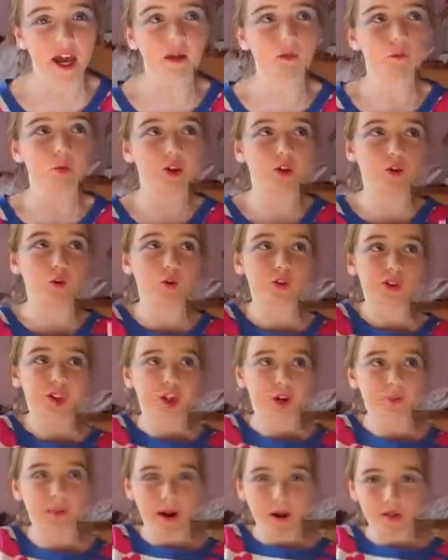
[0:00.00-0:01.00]
time when you go to
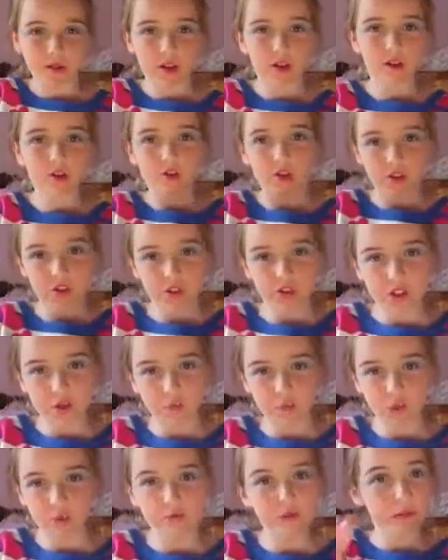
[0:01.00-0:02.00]
your pal's house for a
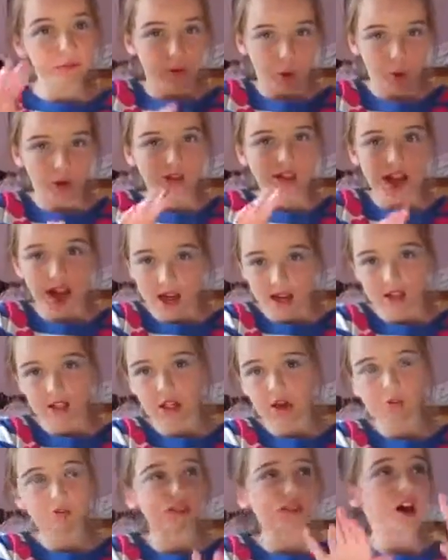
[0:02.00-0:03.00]
sleepover, boys and
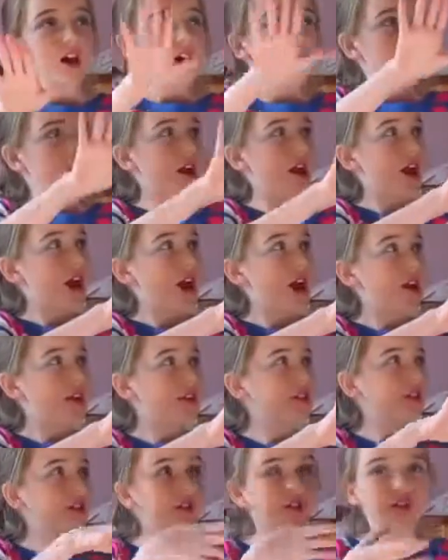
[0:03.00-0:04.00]
girls?
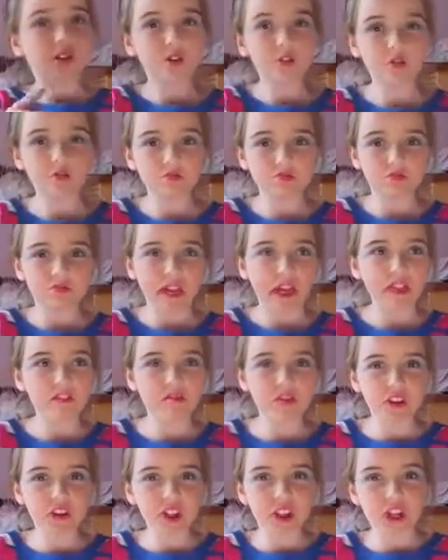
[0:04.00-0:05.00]
And you know that
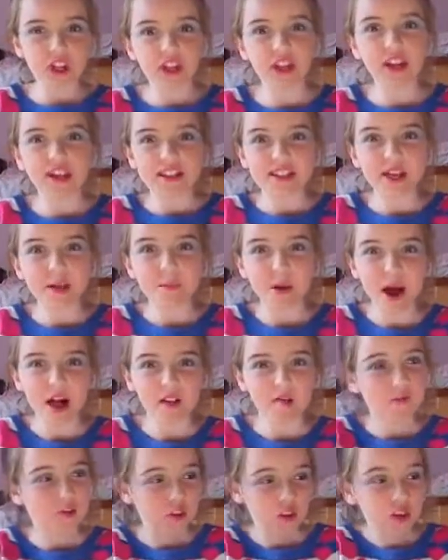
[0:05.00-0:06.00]
really lazy
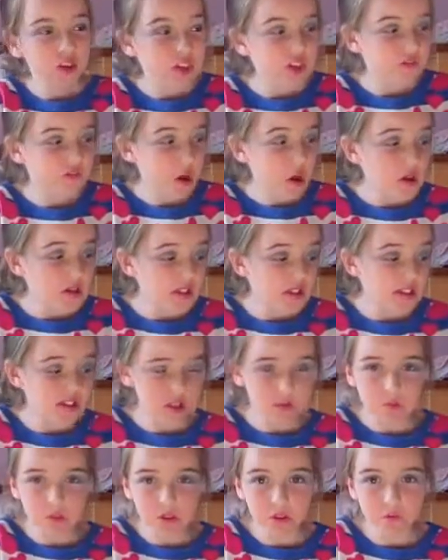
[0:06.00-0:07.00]
pal of yours just falls
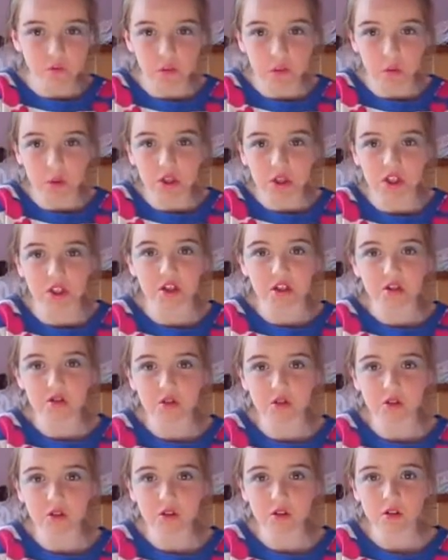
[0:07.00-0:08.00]
asleep on the floor, you know?
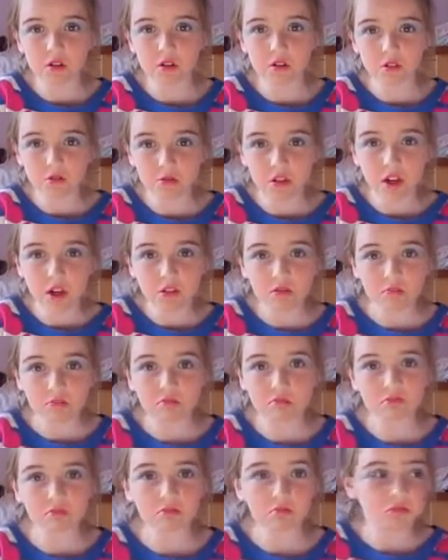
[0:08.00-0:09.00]
Yeah?
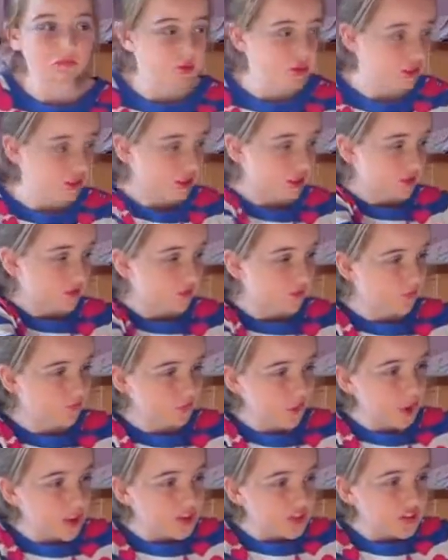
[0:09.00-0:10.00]
He just
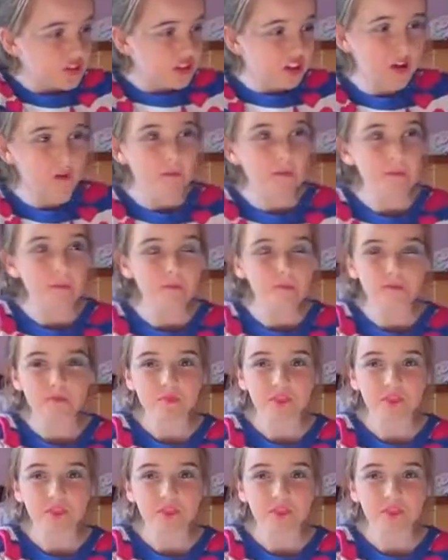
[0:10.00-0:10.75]
falls asleep.